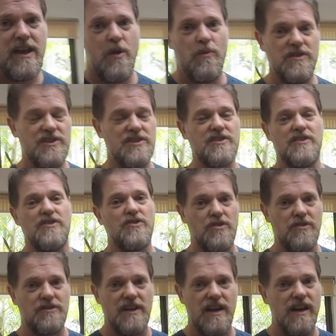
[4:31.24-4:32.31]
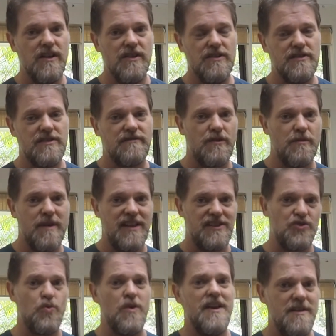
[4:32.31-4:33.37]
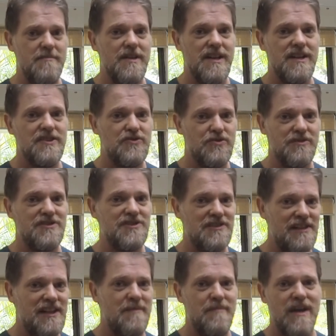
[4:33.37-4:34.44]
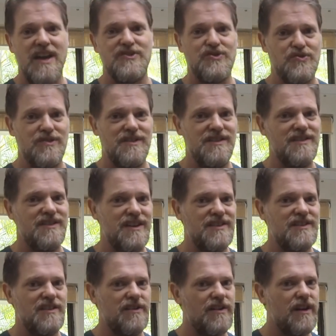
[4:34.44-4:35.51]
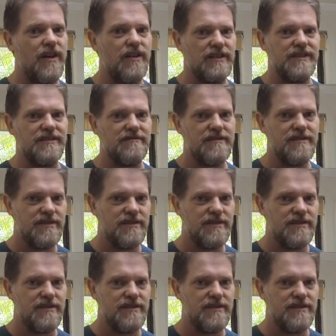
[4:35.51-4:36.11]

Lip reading: We're just gonna cook those for about 20 minutes or until our pastry is nice and golden.